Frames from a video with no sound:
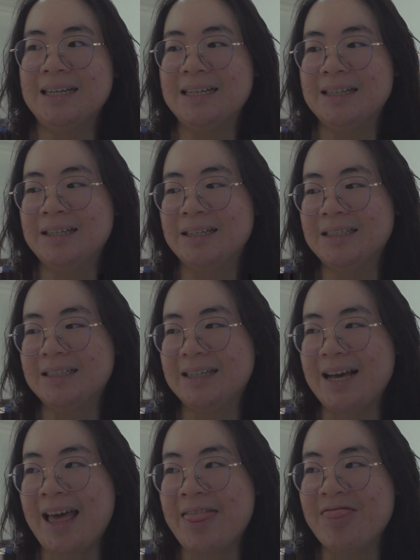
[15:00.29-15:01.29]

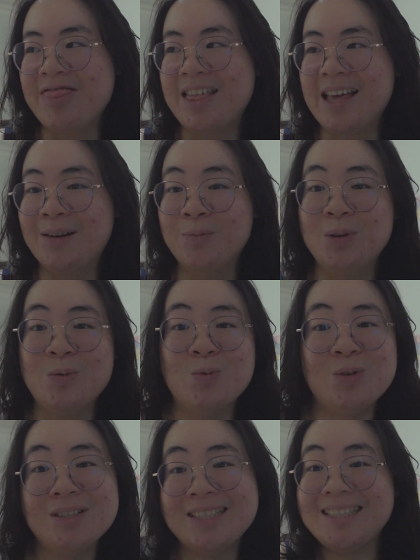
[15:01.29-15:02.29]
and then we
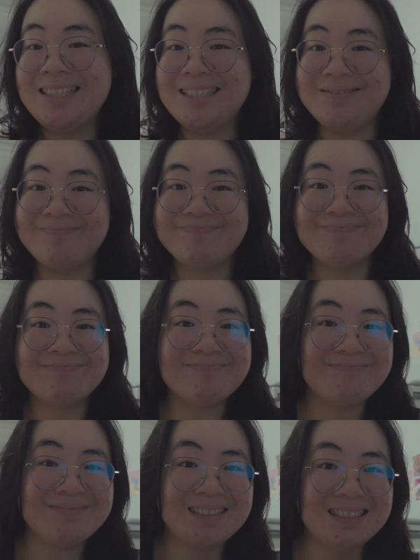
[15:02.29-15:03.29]
will see.
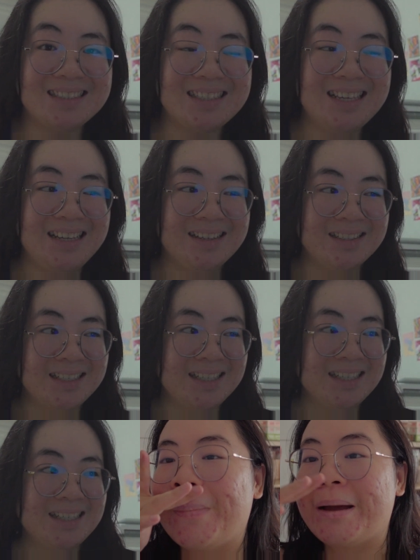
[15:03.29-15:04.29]
Yeah,
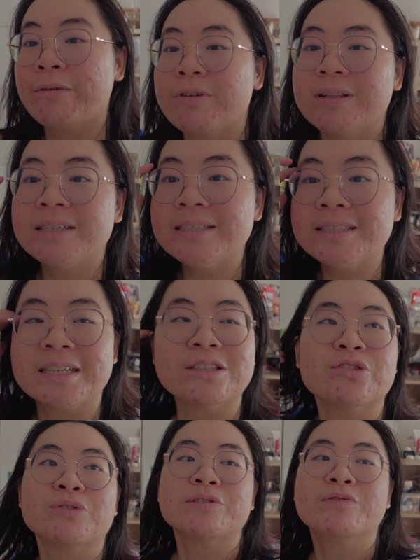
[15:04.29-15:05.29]
I realized I
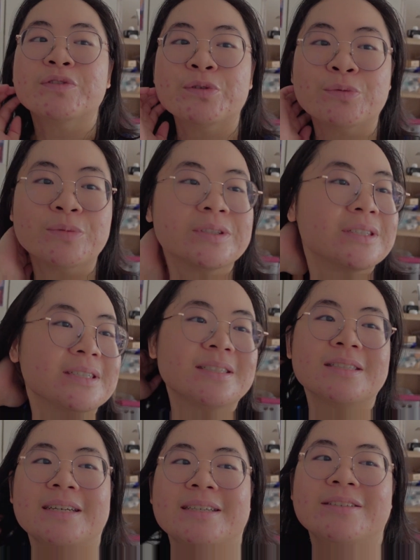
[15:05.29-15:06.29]
should have filmed
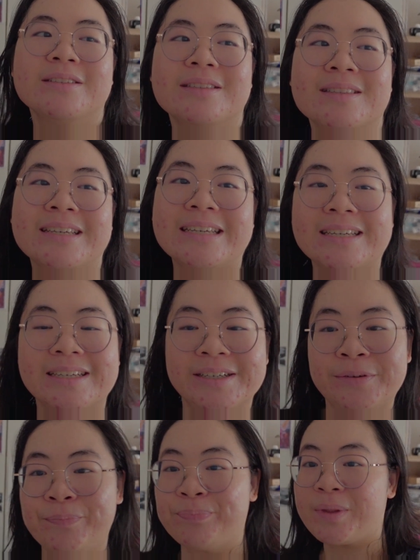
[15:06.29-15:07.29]
like
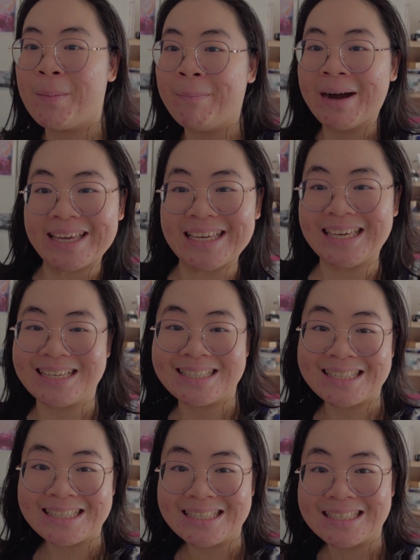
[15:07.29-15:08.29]
my
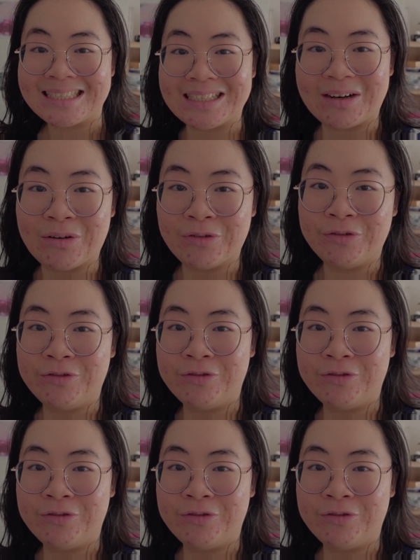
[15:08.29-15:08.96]
guesses of